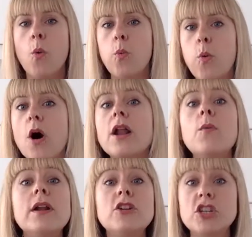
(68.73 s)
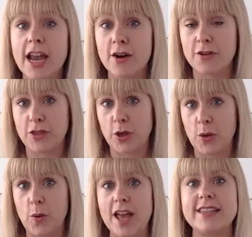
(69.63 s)
What I want to share with
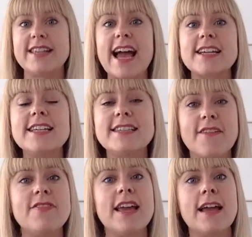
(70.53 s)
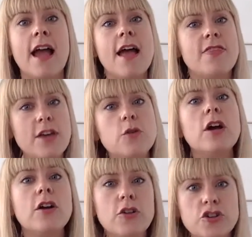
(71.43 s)
you is actually something that you
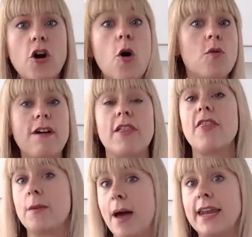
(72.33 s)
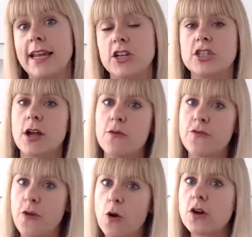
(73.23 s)
can control rather than manage. So
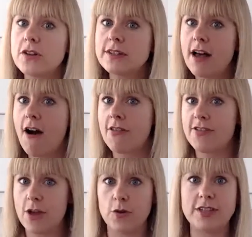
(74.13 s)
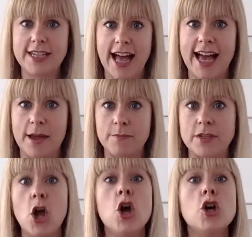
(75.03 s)
focus on those times
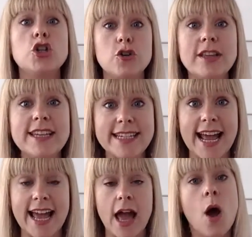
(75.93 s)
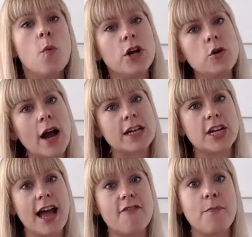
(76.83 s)
during the day where you
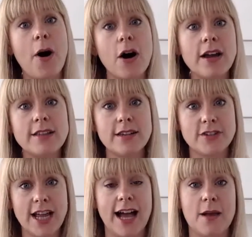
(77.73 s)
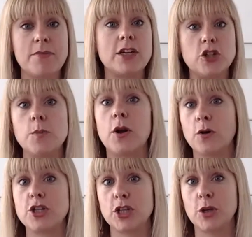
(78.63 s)
actually have pockets of time that do
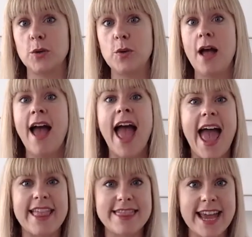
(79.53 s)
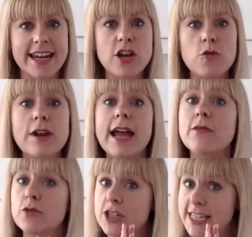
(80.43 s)
belong to you, and then
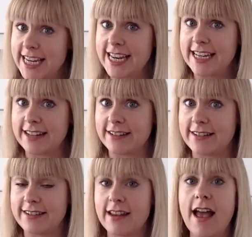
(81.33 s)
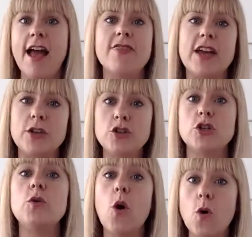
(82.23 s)
create routines that you
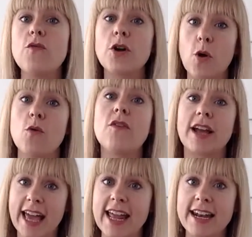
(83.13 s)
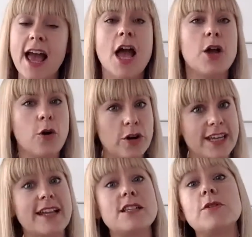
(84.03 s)
do over and over again in order to
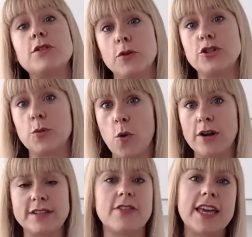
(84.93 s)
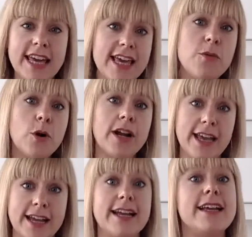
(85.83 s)
get the results you want. So the key word
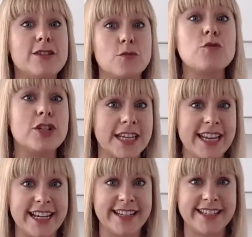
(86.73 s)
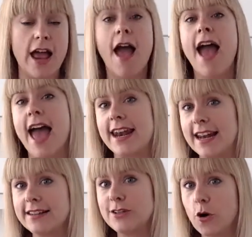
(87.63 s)
here is routines, and
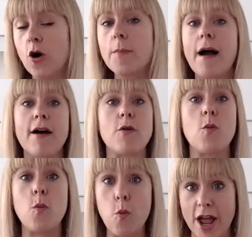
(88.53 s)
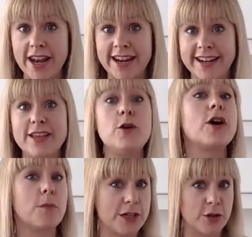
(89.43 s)
let's talk about when you're
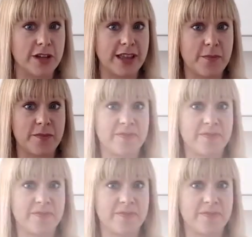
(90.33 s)
going to be doing them.